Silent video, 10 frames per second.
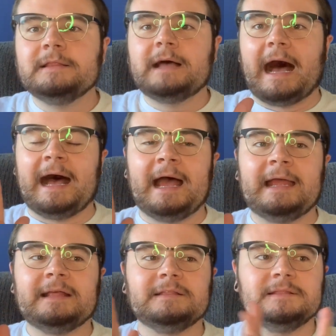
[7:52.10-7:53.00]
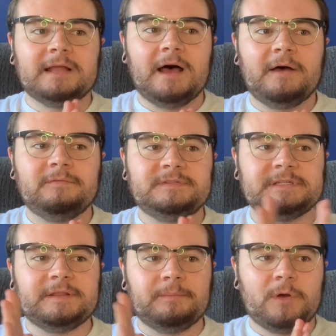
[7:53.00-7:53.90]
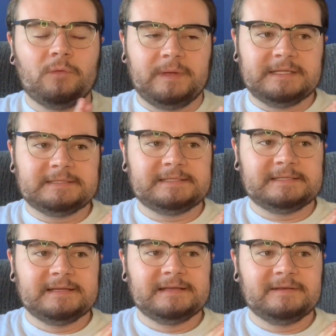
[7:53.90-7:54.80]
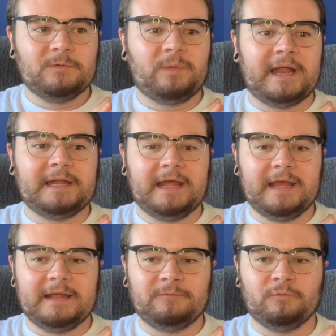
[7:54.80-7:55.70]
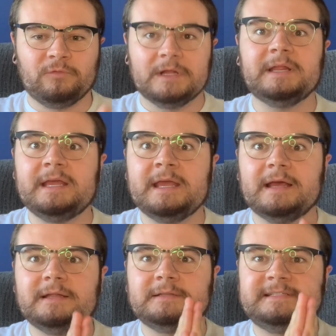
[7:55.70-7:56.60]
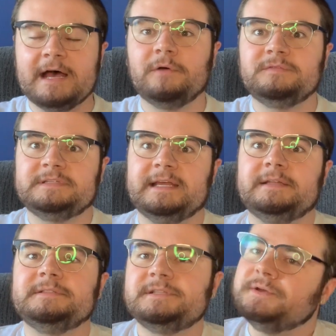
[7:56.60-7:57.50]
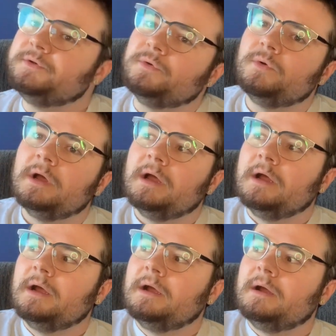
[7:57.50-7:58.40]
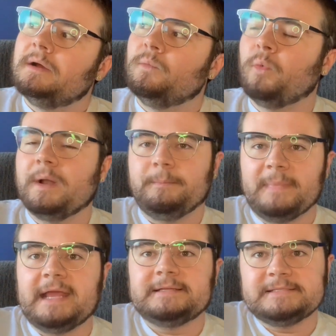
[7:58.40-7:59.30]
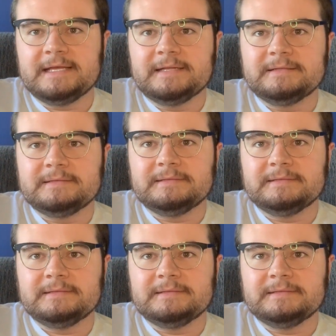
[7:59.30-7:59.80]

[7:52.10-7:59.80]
I loved the moments when it really delved into what makes it